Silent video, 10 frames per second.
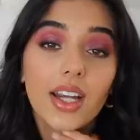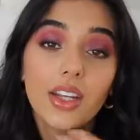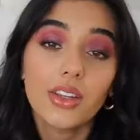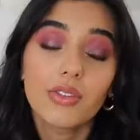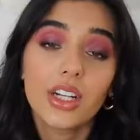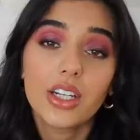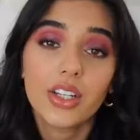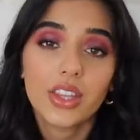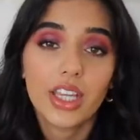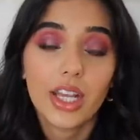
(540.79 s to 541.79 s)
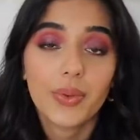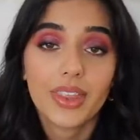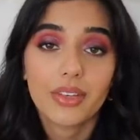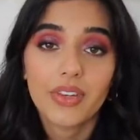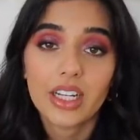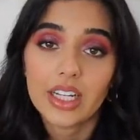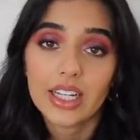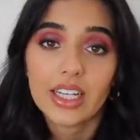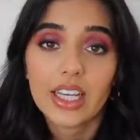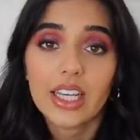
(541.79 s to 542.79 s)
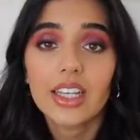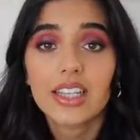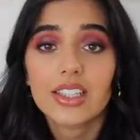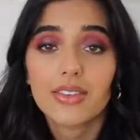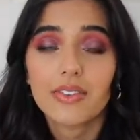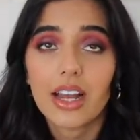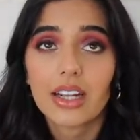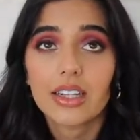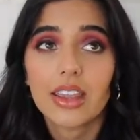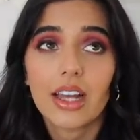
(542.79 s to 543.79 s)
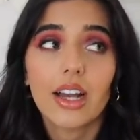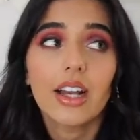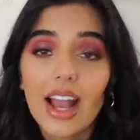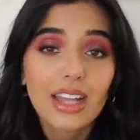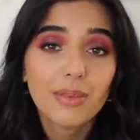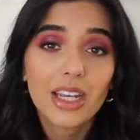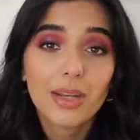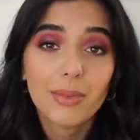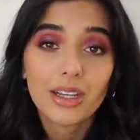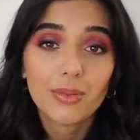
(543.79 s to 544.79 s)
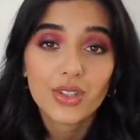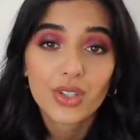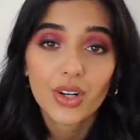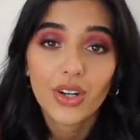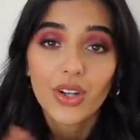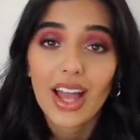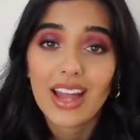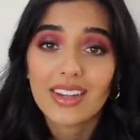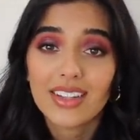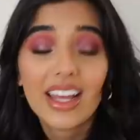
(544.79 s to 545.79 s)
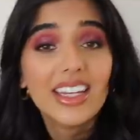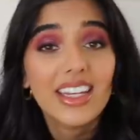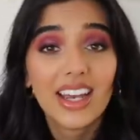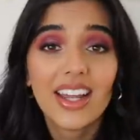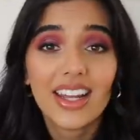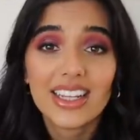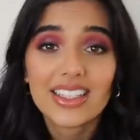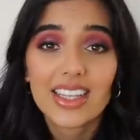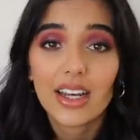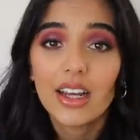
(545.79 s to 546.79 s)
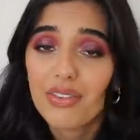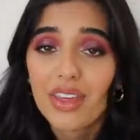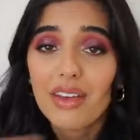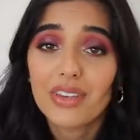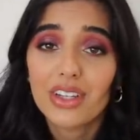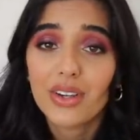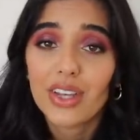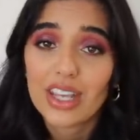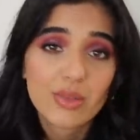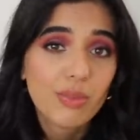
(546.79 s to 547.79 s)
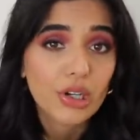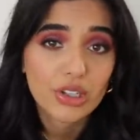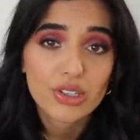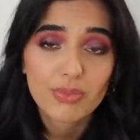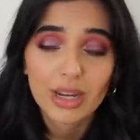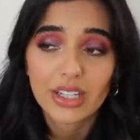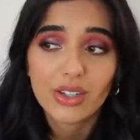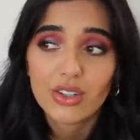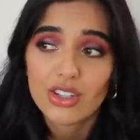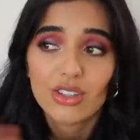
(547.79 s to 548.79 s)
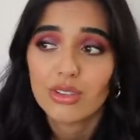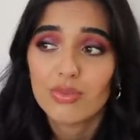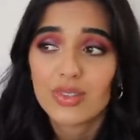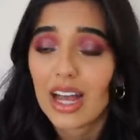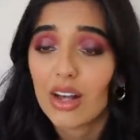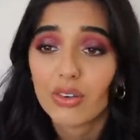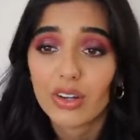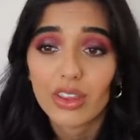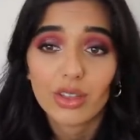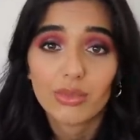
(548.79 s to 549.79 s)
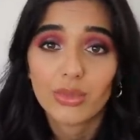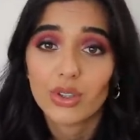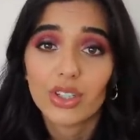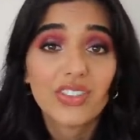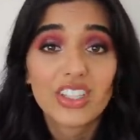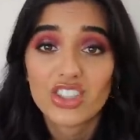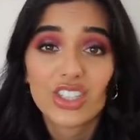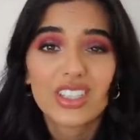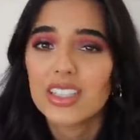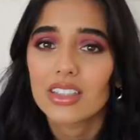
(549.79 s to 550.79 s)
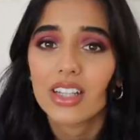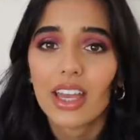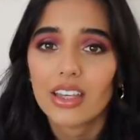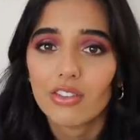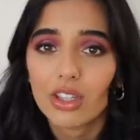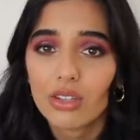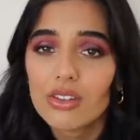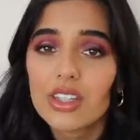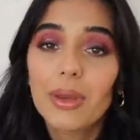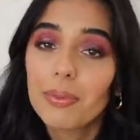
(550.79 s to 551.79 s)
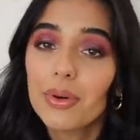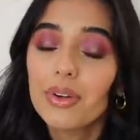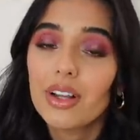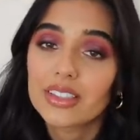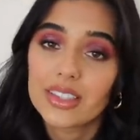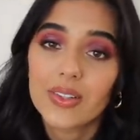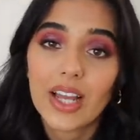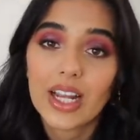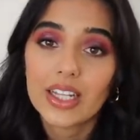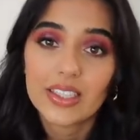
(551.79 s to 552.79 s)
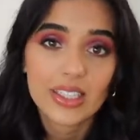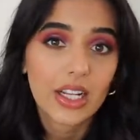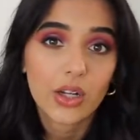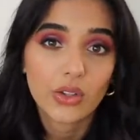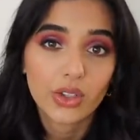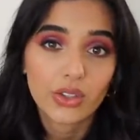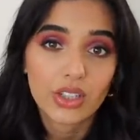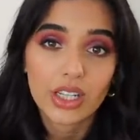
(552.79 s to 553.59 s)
Another really good thing with affiliate links linking is the fact that I can make a makeup tutorial, and a year later, if that video gets pushed by YouTube's algorithm, or if it's just still getting views, people are still likely to click on those